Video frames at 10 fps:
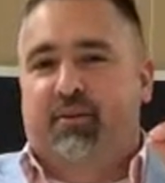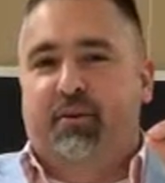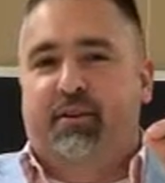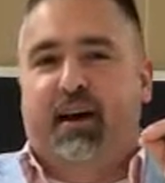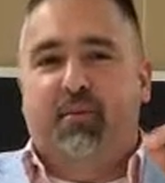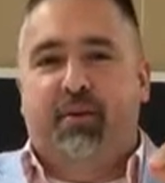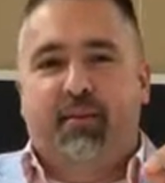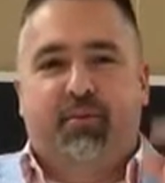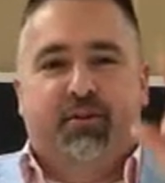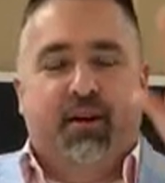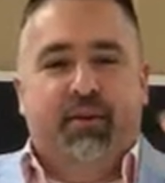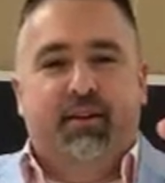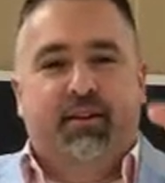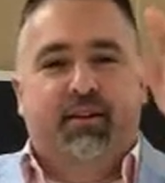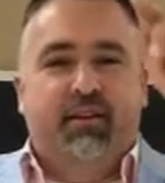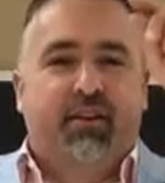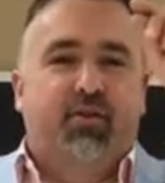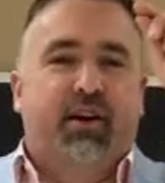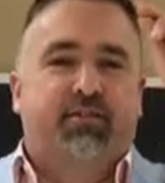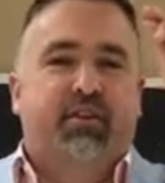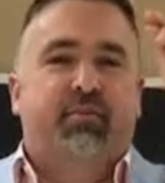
what we tell people, coming to the question